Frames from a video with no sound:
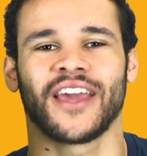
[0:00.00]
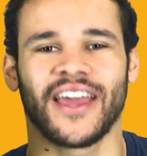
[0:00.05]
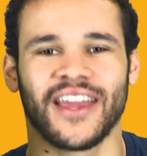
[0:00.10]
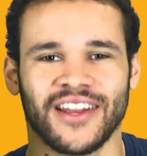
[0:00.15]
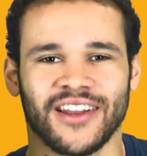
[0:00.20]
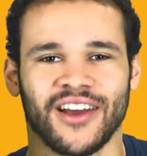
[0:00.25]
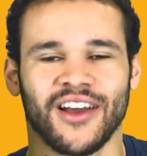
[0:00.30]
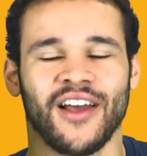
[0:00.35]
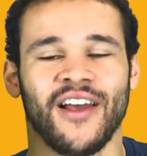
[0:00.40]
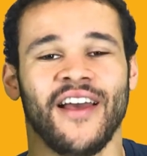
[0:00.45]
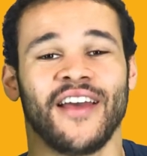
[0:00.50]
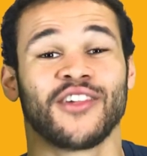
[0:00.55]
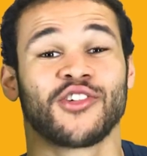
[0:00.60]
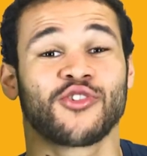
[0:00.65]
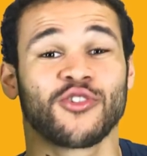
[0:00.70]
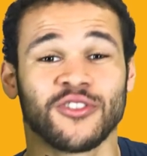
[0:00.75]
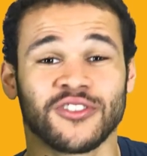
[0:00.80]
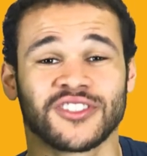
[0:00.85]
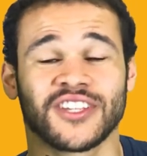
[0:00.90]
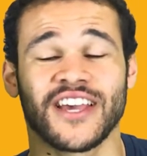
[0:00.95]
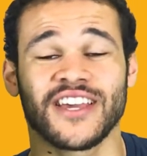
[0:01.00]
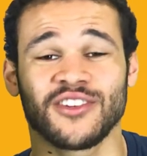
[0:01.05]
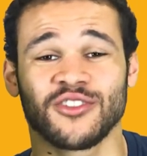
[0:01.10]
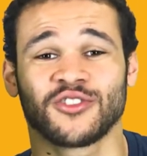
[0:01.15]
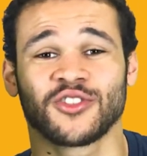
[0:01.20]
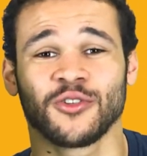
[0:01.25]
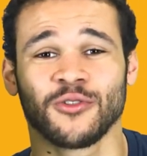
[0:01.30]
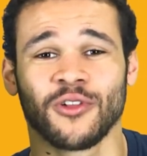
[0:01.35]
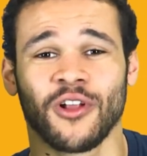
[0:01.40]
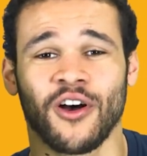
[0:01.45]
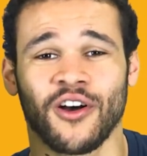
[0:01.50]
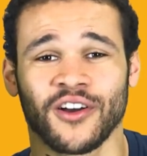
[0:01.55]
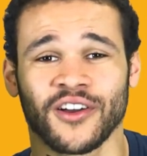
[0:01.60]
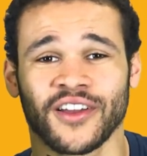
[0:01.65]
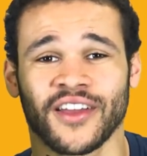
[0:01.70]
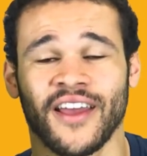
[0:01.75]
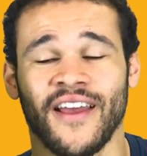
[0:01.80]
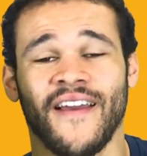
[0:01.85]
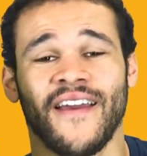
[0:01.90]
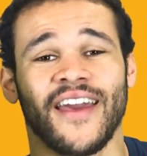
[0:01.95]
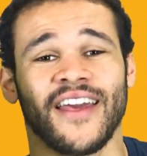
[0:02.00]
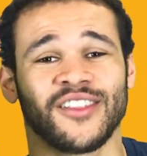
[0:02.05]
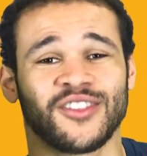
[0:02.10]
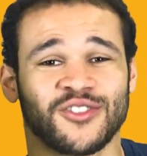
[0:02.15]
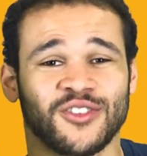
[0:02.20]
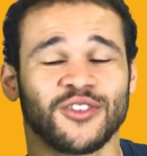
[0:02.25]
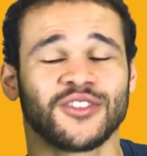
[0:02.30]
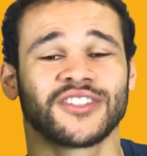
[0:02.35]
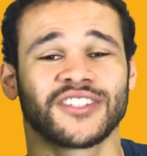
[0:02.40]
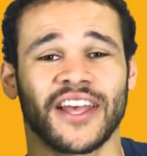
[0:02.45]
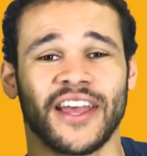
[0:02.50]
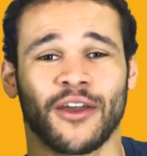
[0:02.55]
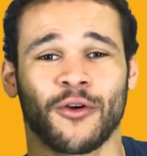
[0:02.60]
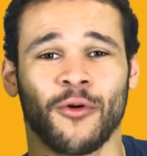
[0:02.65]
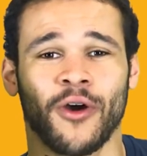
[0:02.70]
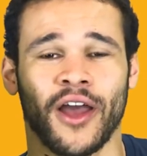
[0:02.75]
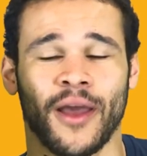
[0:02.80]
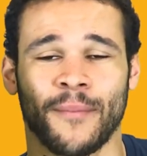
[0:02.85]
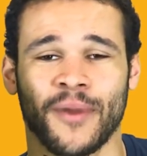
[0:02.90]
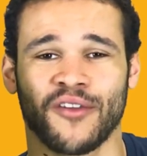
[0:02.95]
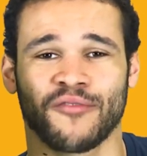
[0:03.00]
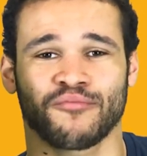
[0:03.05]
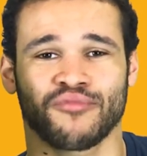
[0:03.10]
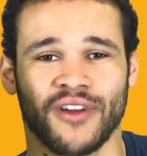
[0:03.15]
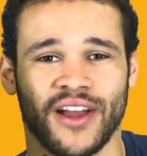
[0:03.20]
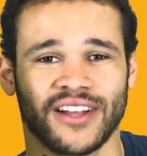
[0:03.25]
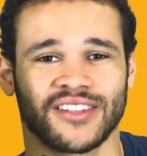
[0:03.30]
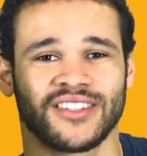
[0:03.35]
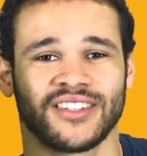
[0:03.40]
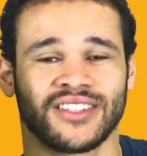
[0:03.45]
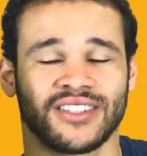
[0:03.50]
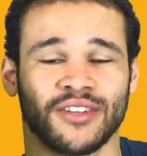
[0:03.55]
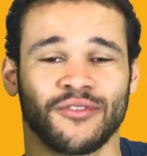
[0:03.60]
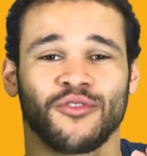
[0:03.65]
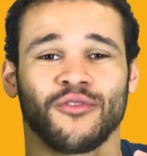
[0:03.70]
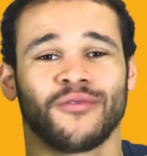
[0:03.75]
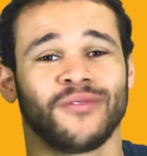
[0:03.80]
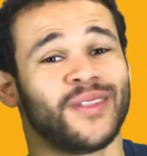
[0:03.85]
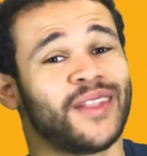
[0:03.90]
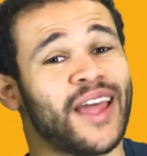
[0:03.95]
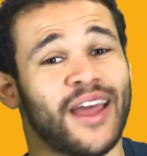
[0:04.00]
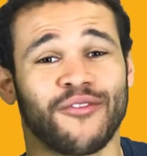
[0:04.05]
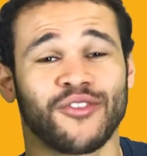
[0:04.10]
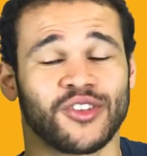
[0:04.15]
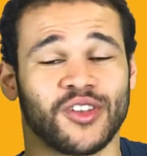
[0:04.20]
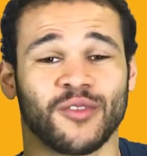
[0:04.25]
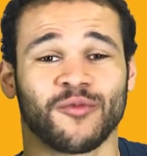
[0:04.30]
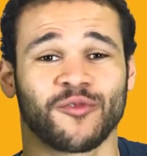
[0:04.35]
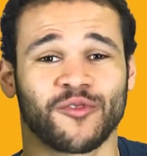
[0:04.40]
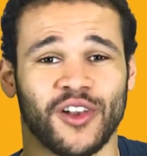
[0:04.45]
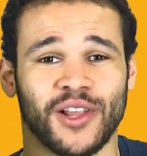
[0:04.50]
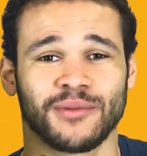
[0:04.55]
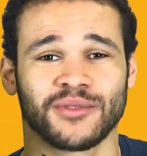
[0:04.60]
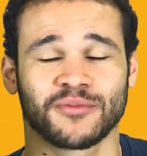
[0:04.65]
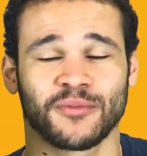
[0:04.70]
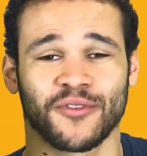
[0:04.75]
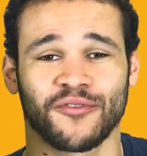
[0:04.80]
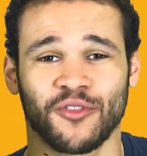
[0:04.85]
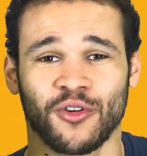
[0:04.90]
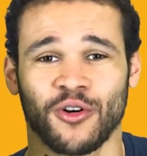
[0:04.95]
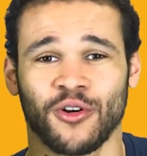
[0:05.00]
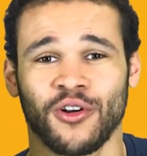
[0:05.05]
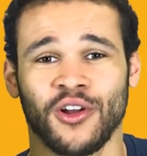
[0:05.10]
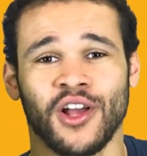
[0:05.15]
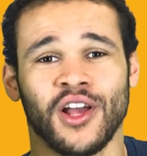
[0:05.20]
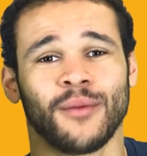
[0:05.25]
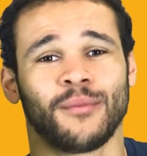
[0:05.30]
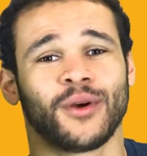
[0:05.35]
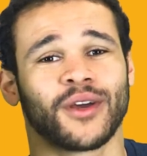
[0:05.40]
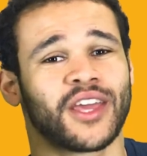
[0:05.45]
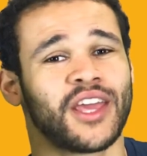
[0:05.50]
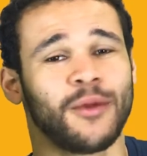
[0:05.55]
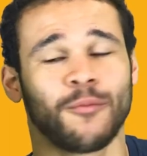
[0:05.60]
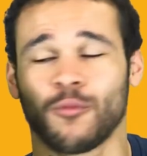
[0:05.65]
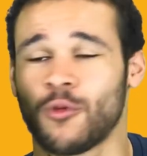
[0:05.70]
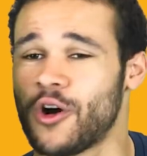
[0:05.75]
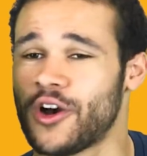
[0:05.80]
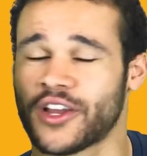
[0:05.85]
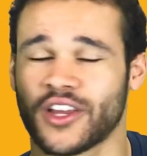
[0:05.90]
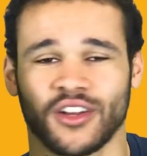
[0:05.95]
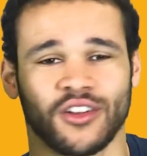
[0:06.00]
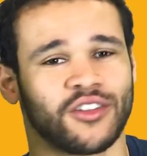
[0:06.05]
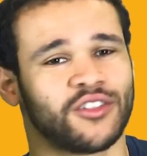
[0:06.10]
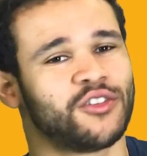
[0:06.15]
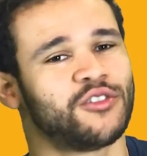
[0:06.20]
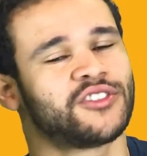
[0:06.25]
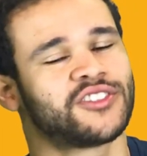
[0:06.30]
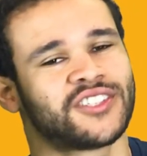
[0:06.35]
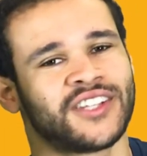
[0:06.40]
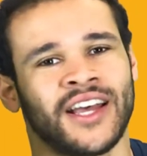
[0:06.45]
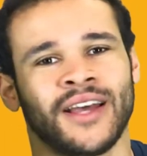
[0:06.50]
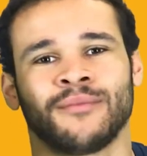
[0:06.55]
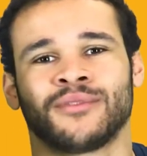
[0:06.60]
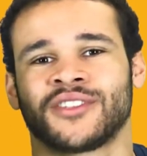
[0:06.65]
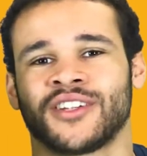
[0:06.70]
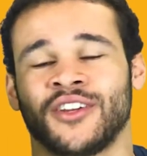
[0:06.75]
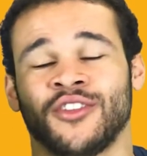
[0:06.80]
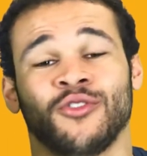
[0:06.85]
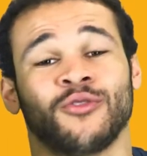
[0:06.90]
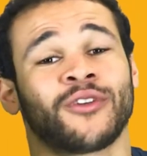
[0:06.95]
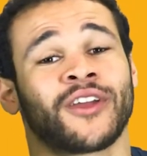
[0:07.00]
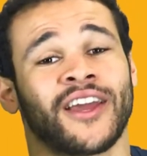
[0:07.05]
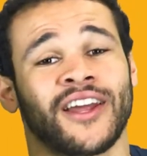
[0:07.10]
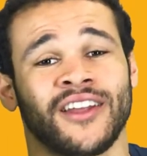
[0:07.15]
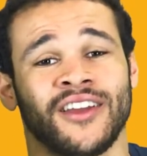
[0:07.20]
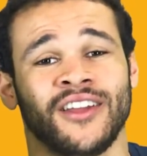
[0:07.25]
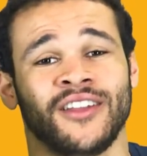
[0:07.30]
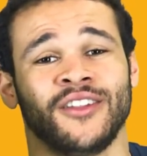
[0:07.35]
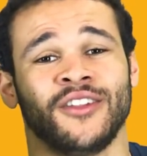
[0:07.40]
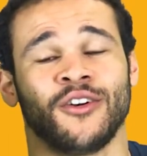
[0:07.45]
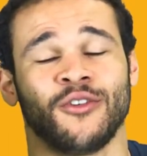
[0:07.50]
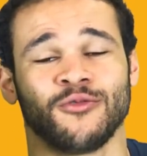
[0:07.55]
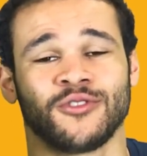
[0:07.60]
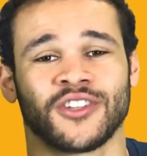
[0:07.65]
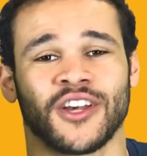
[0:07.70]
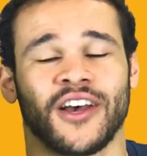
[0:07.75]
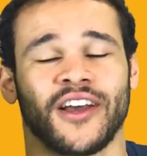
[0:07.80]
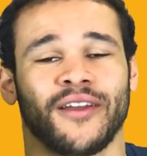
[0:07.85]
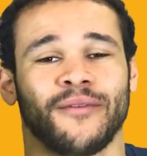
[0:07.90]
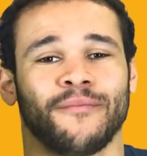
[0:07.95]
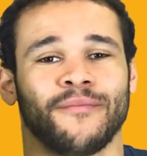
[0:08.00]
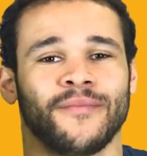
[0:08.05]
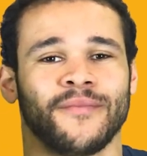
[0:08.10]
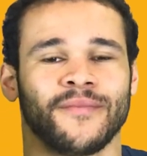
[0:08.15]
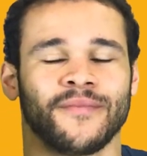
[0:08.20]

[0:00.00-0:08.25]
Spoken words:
gainer. Shouldn't take you too long. It does take quite a bit of practice if you've never done flips before, but keep working on those steps and you'll get it in no time.